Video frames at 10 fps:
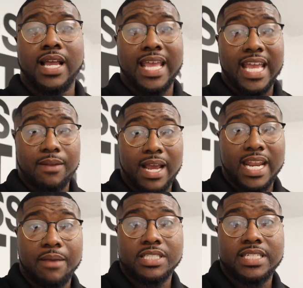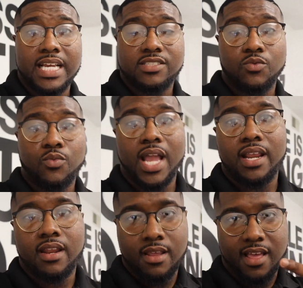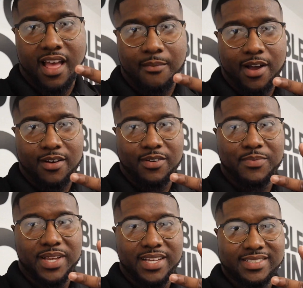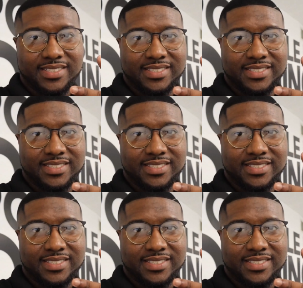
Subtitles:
Again, my name is Jason White. I'm out. Peace.